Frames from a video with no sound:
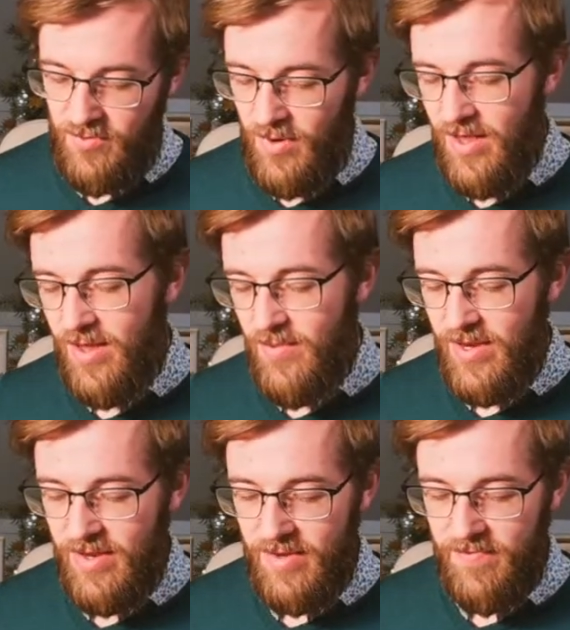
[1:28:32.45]
Well, I
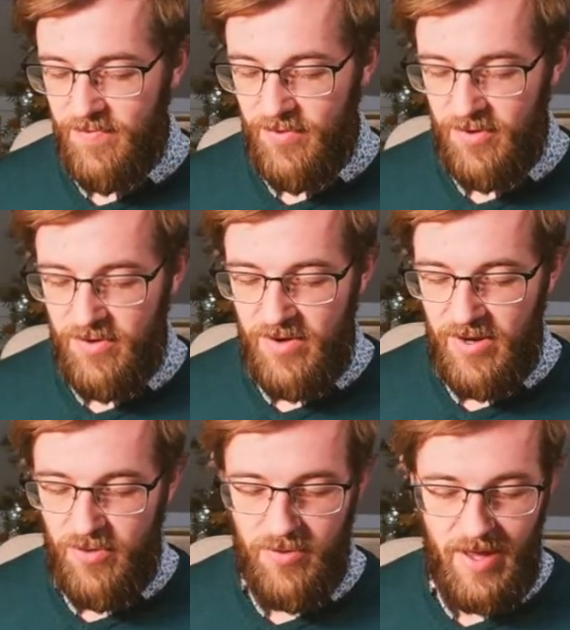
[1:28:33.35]
mean, for learning a
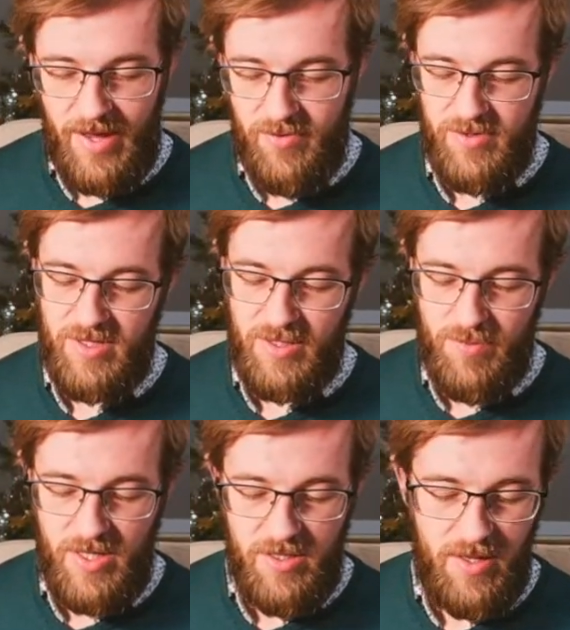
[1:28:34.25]
new language
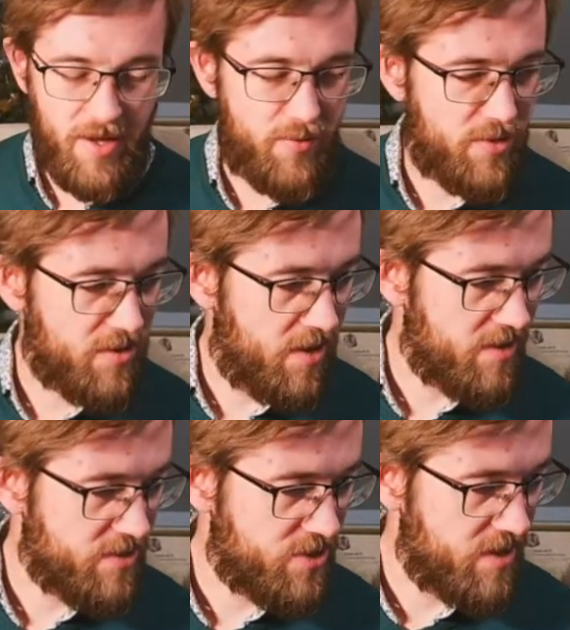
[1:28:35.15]
especially, I wouldn't call
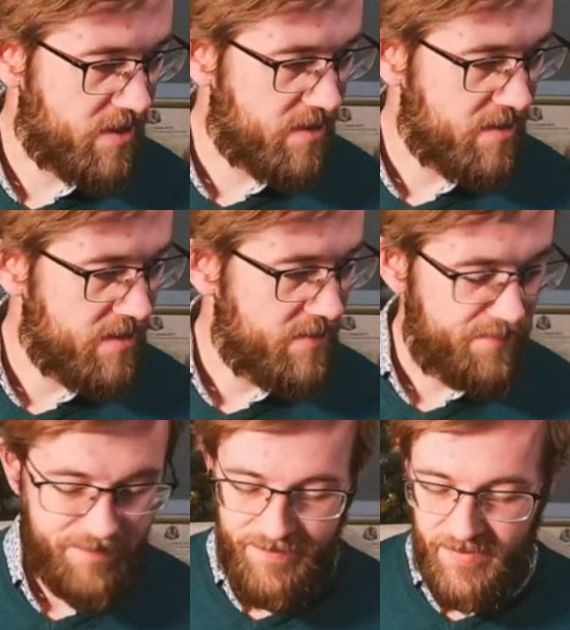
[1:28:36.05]
it cheating.
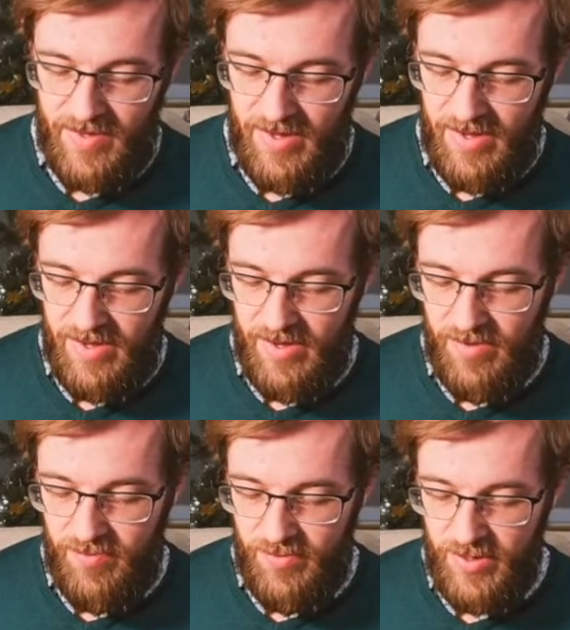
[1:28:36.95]

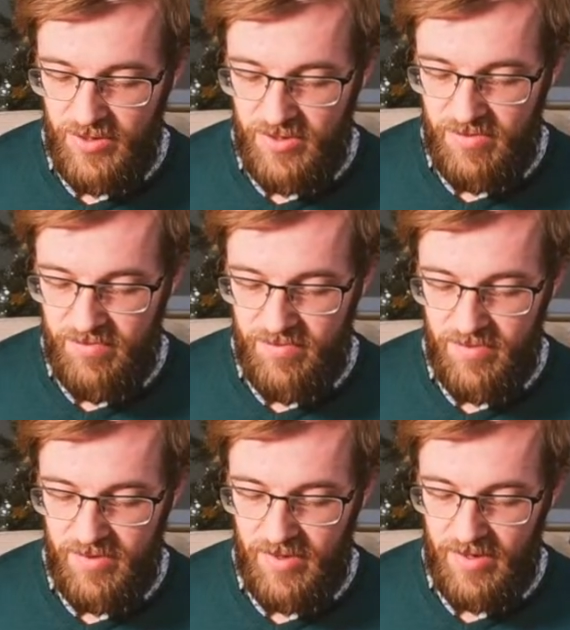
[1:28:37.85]
Because
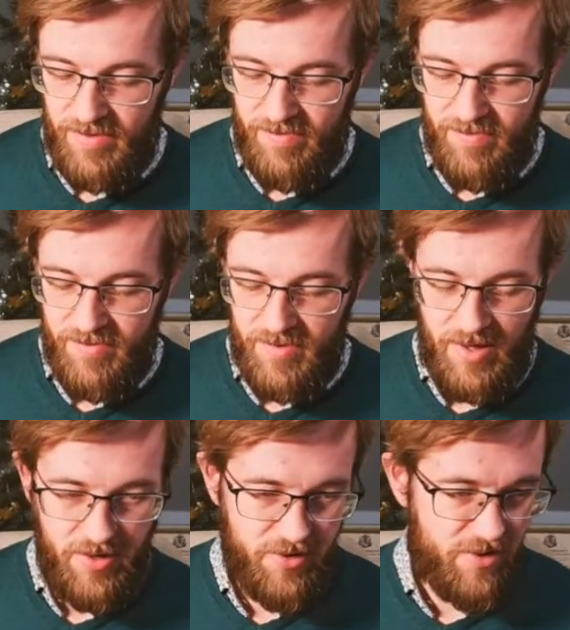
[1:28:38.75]
like the
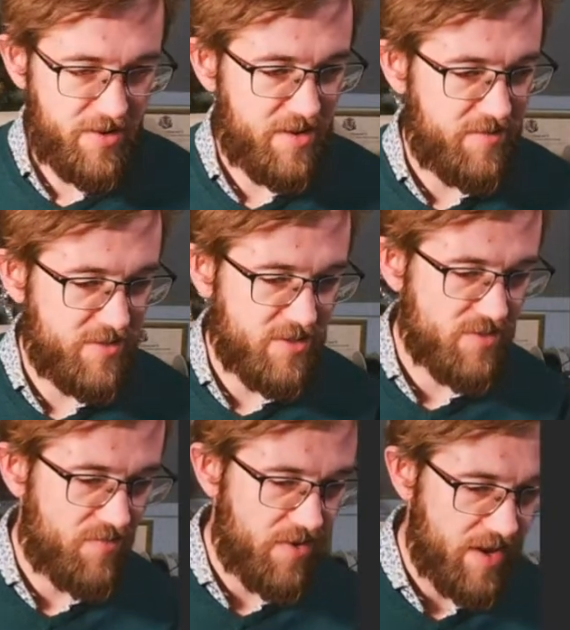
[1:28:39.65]
alternative is just
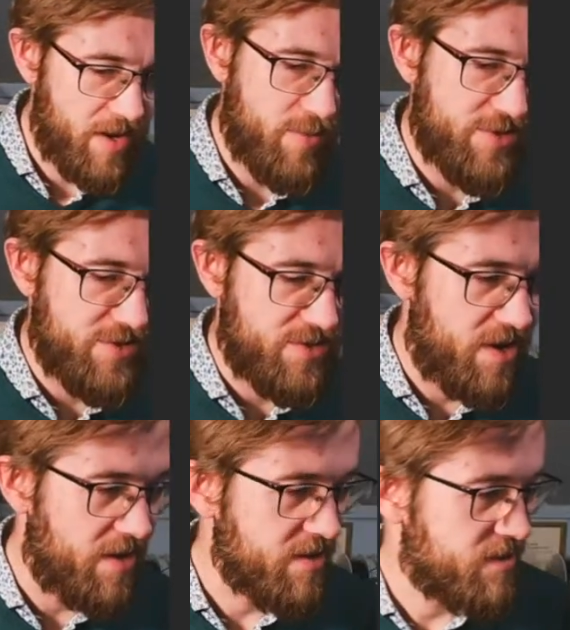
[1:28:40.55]
reading a bunch of
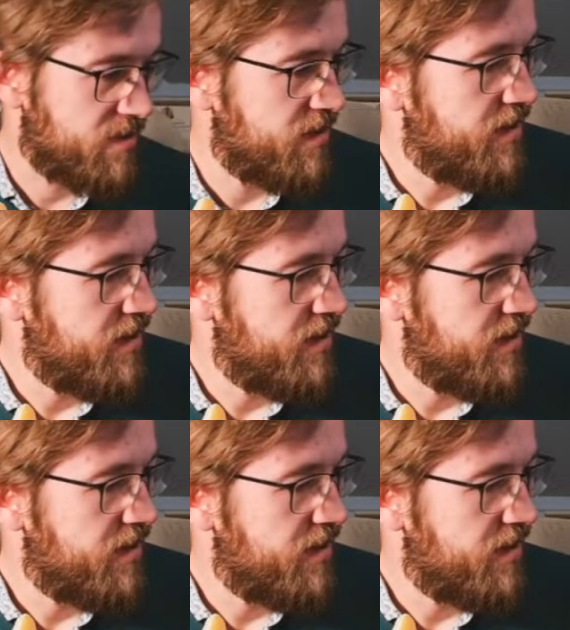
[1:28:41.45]
docs.